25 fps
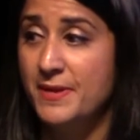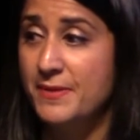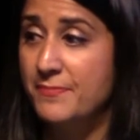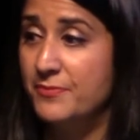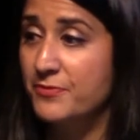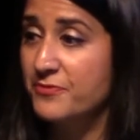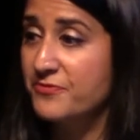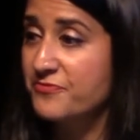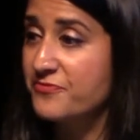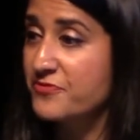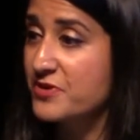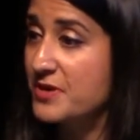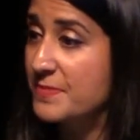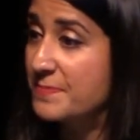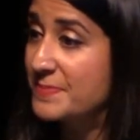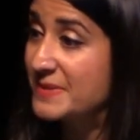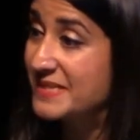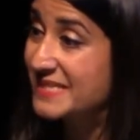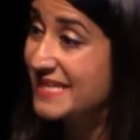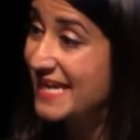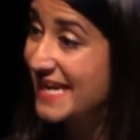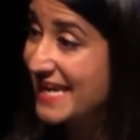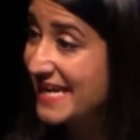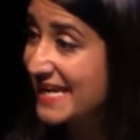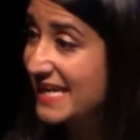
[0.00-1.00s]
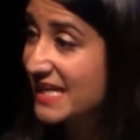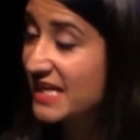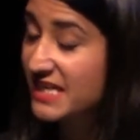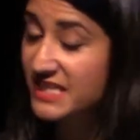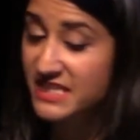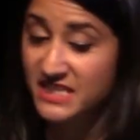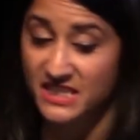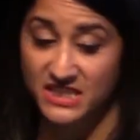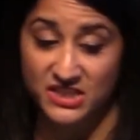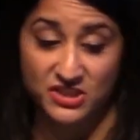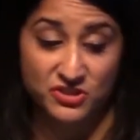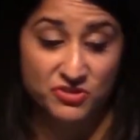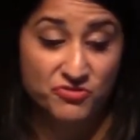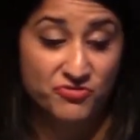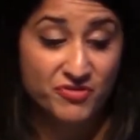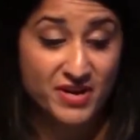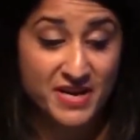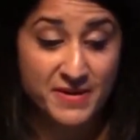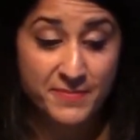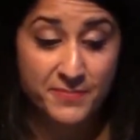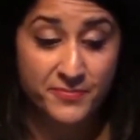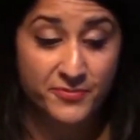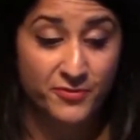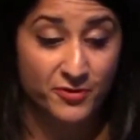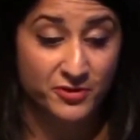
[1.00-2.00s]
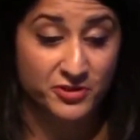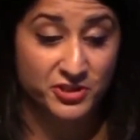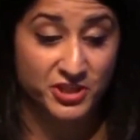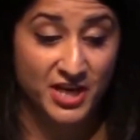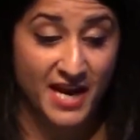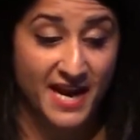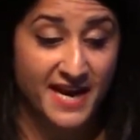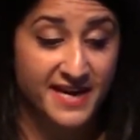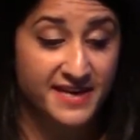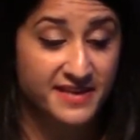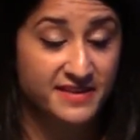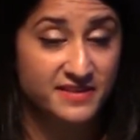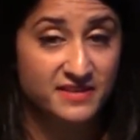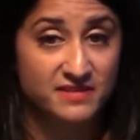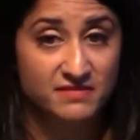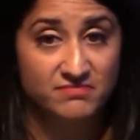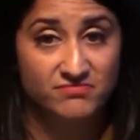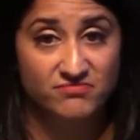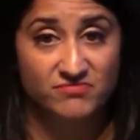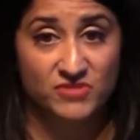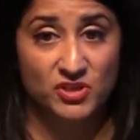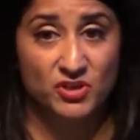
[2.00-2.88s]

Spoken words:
people for a particular discrete project.